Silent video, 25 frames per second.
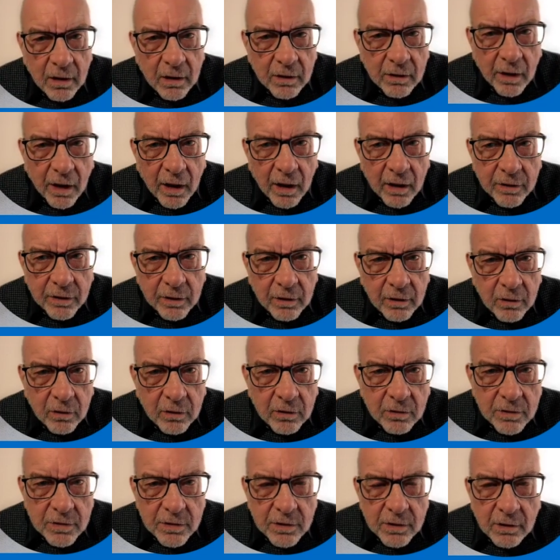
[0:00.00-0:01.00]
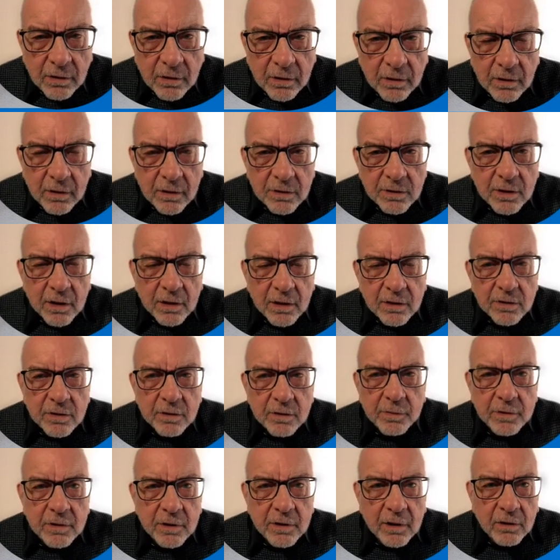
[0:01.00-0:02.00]
And I think you can see that this has
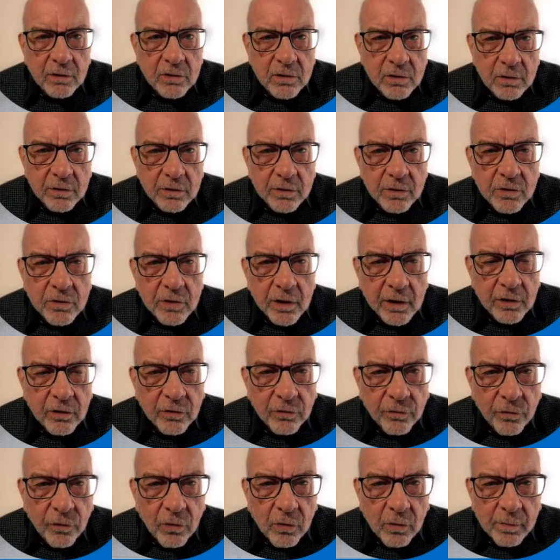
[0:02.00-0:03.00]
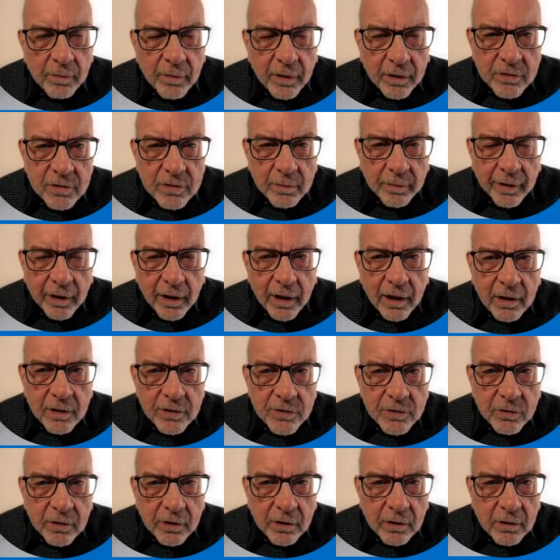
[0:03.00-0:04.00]
the potential to transform Musselburgh
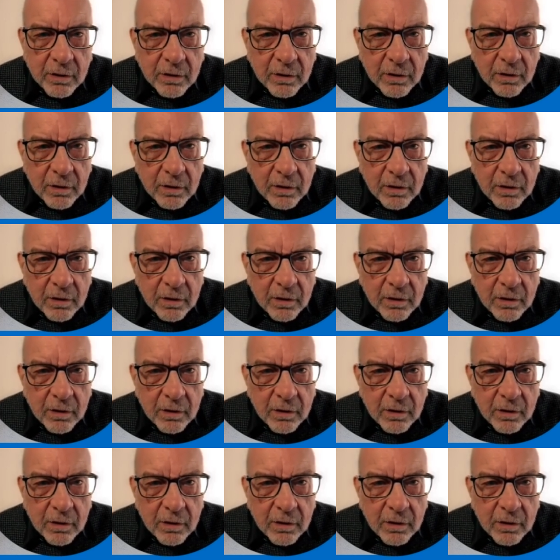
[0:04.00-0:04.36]
High Street.